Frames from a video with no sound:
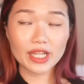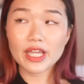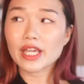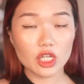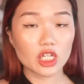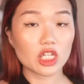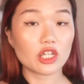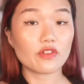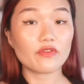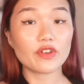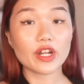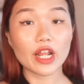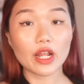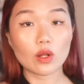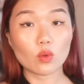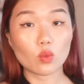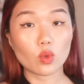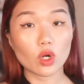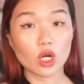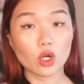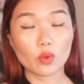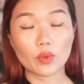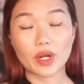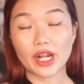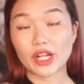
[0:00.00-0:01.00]
Even at
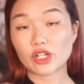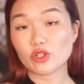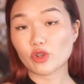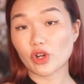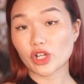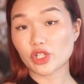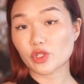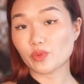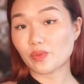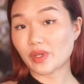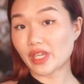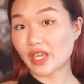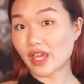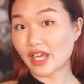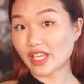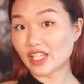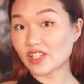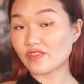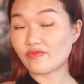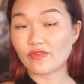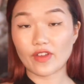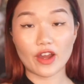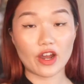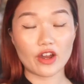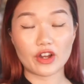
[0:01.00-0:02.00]
work, when I tried to be as
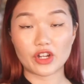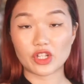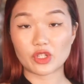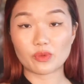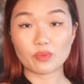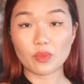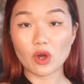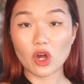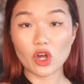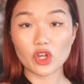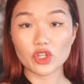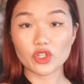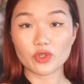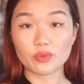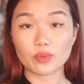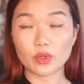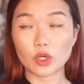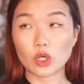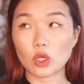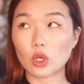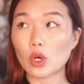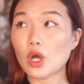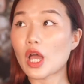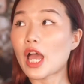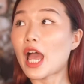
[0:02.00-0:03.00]
fair as
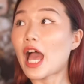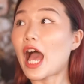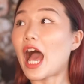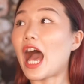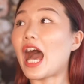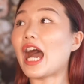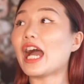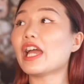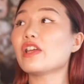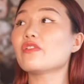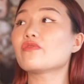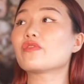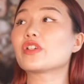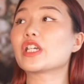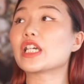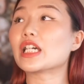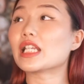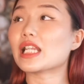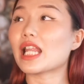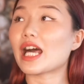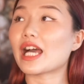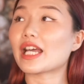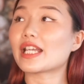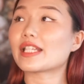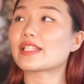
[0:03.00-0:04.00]
possible, I
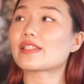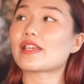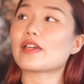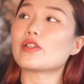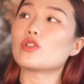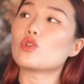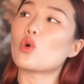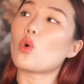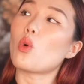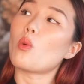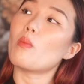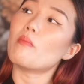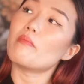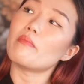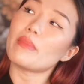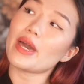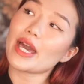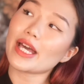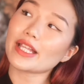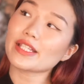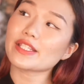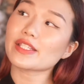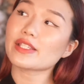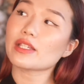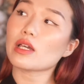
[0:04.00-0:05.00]
realized that no
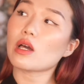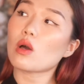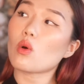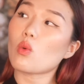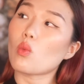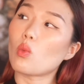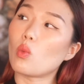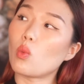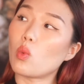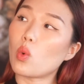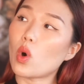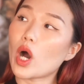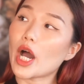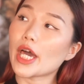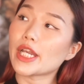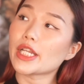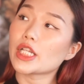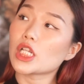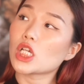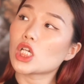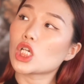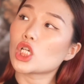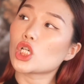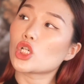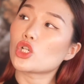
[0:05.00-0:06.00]
matter what
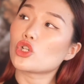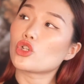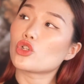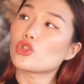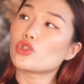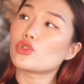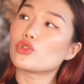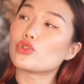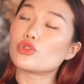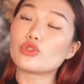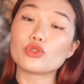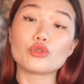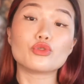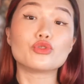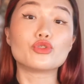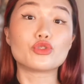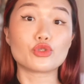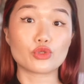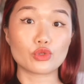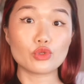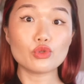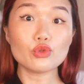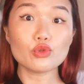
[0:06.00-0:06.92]
you do,